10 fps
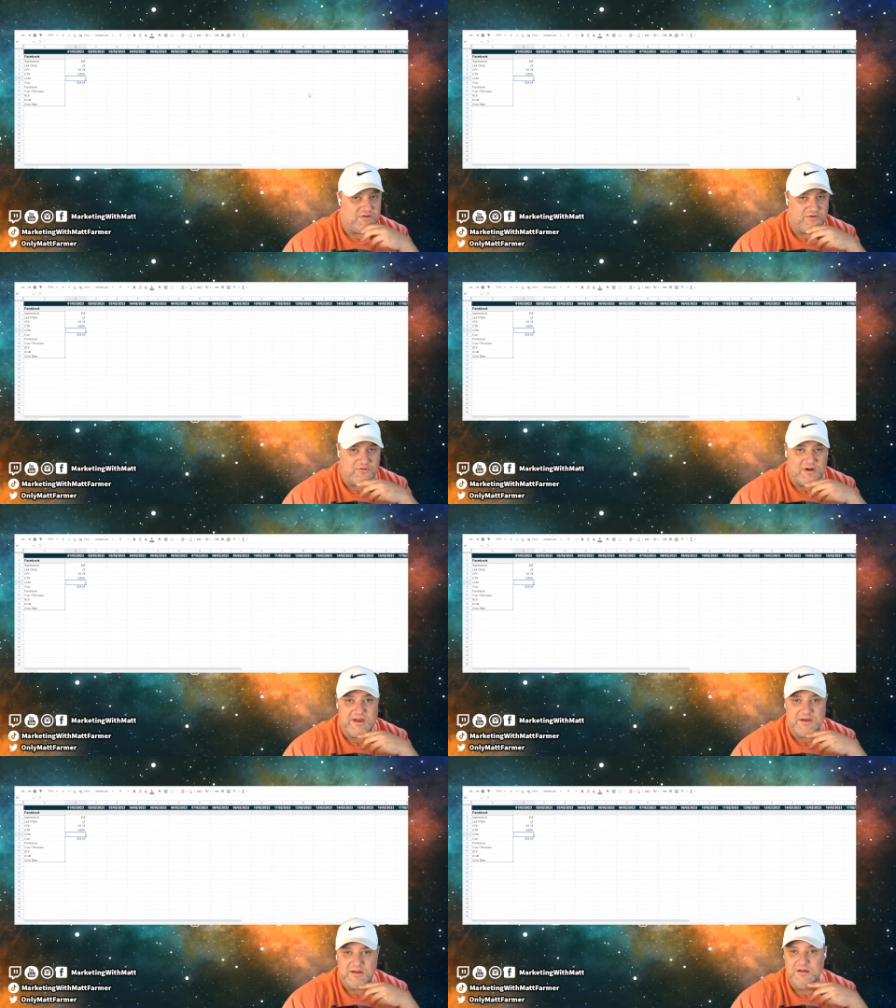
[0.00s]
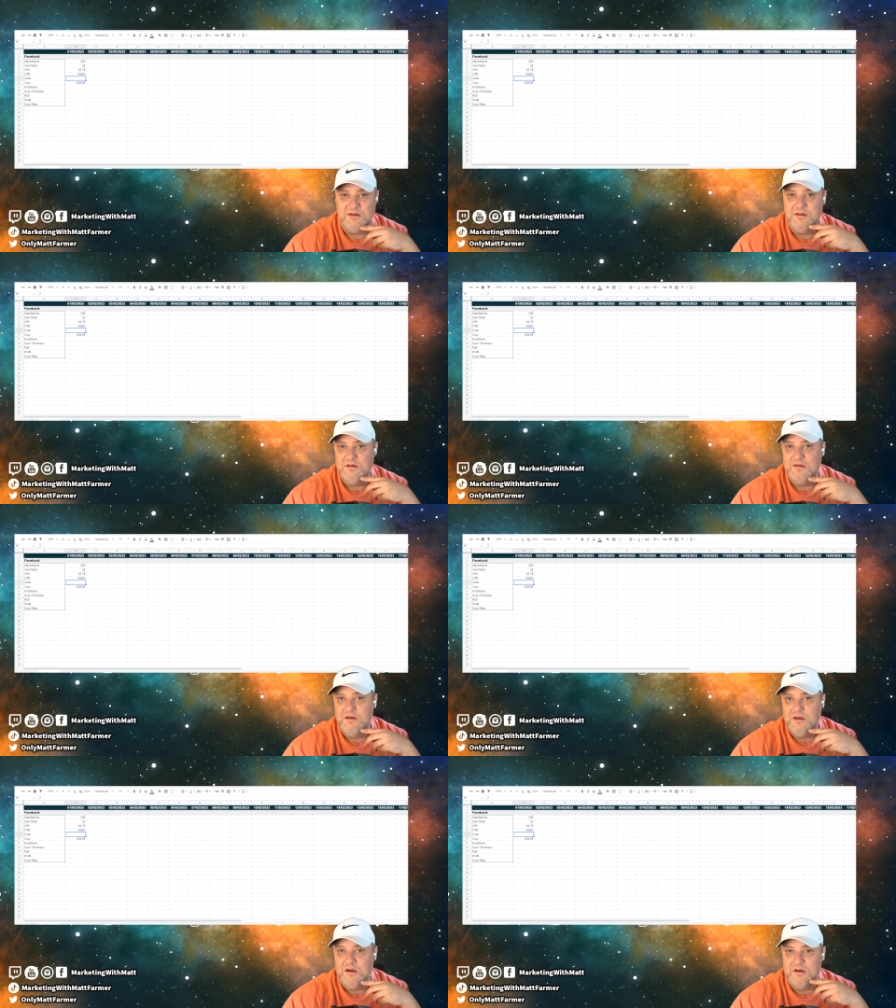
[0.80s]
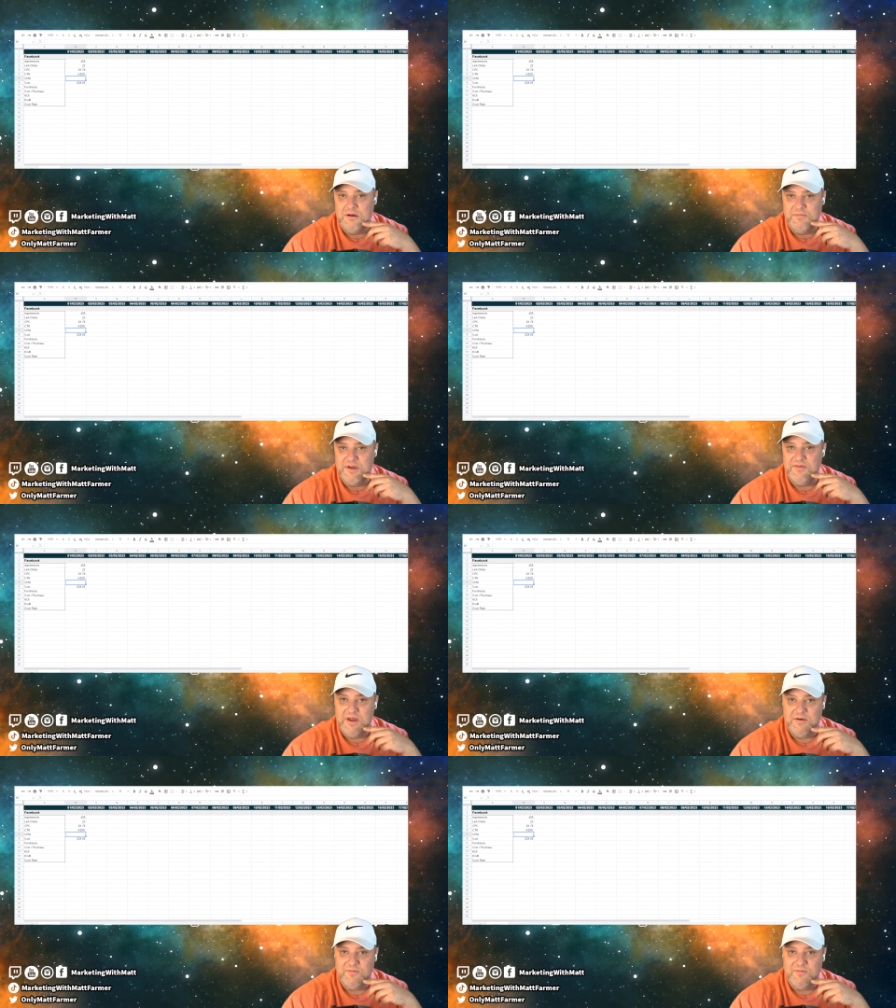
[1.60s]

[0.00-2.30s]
great. And then